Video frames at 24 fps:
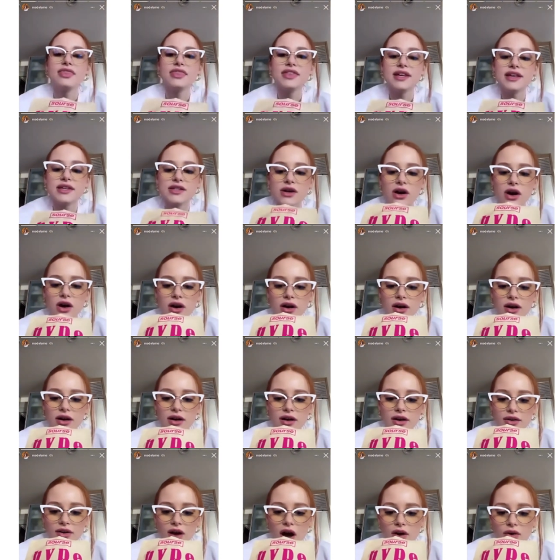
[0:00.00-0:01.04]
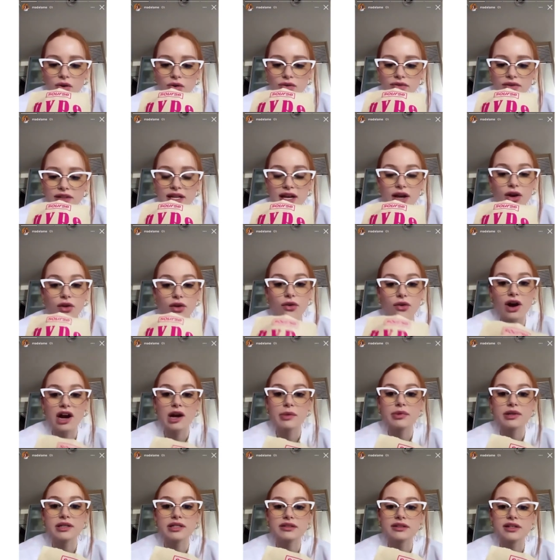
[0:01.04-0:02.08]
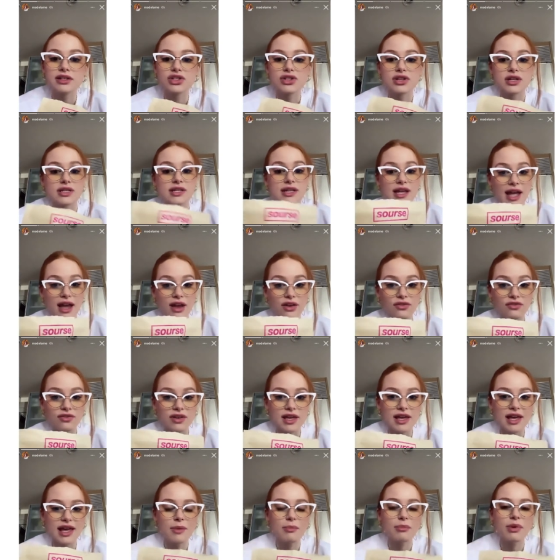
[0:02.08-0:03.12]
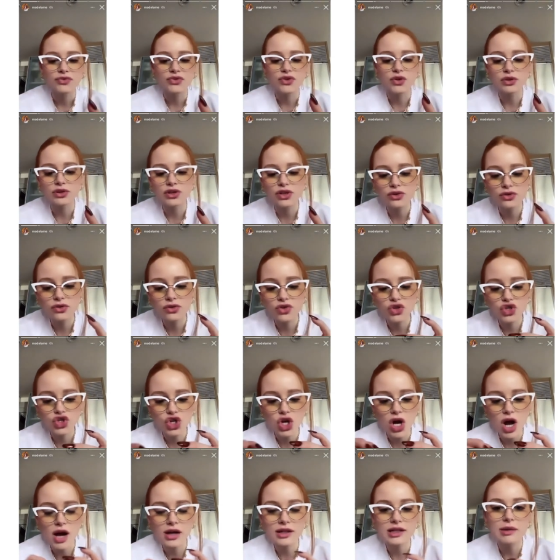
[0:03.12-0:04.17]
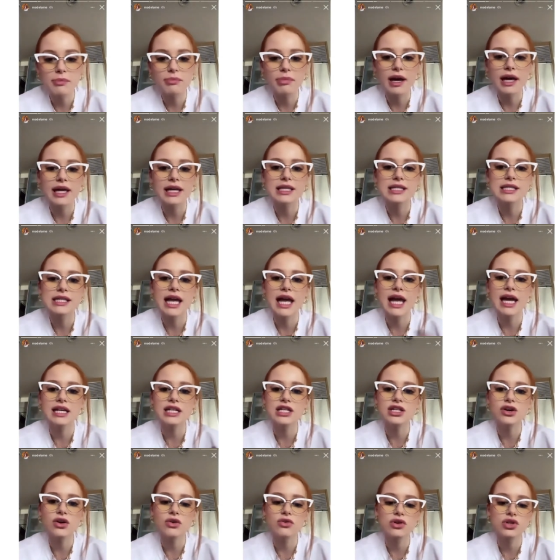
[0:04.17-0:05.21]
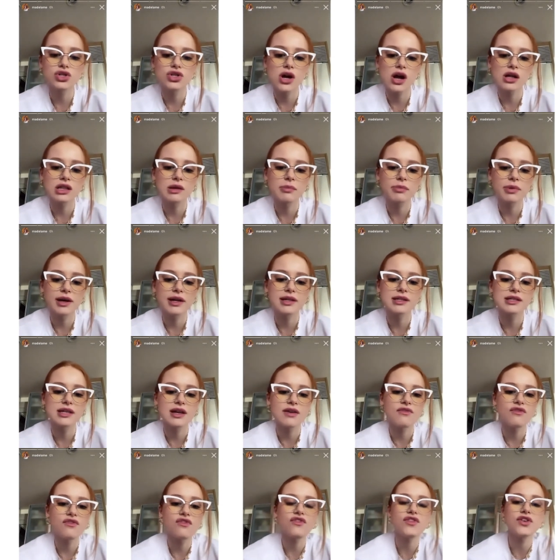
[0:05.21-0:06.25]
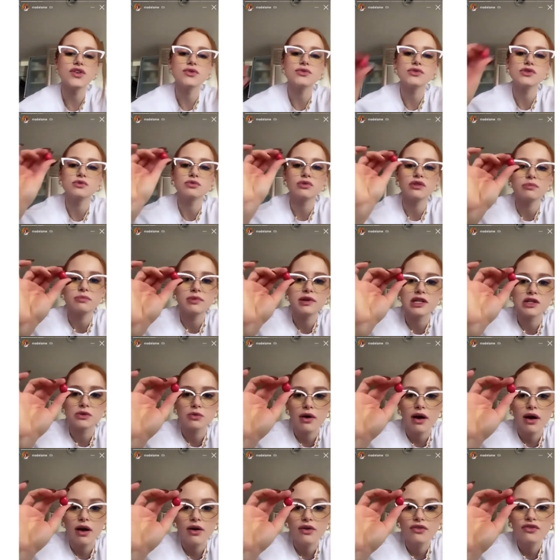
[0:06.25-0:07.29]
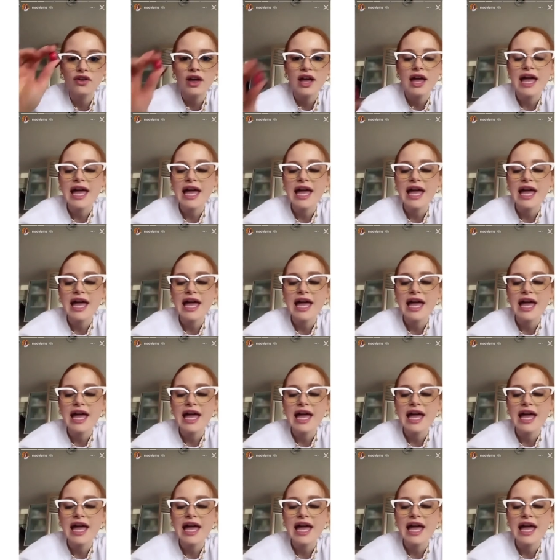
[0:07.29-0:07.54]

These are not only delicious and vegan, but they're little chocolate bites, candy coated chocolate bites infused with B12.